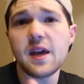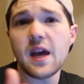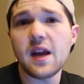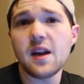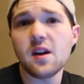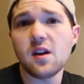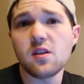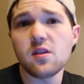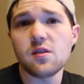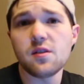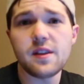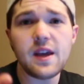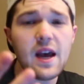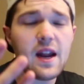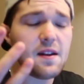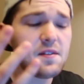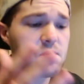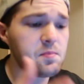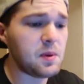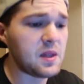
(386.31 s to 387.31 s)
Then other than
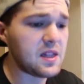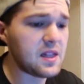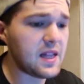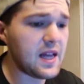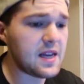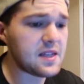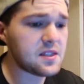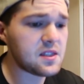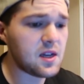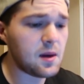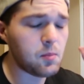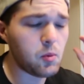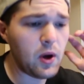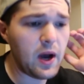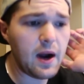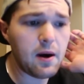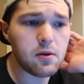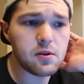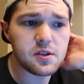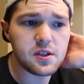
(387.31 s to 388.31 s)
that, I've spent the last couple
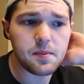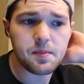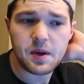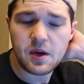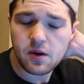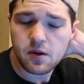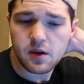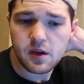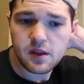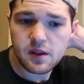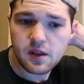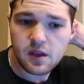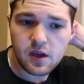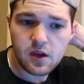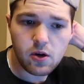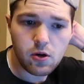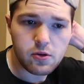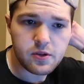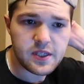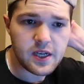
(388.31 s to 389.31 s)
hours up here in
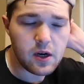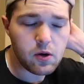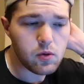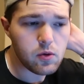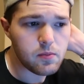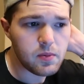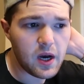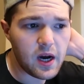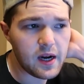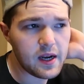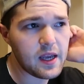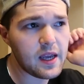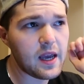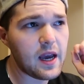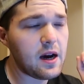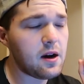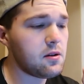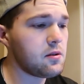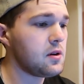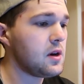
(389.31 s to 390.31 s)
the hotel room
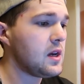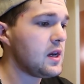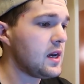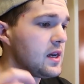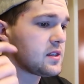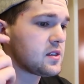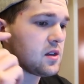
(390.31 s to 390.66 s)
knocking out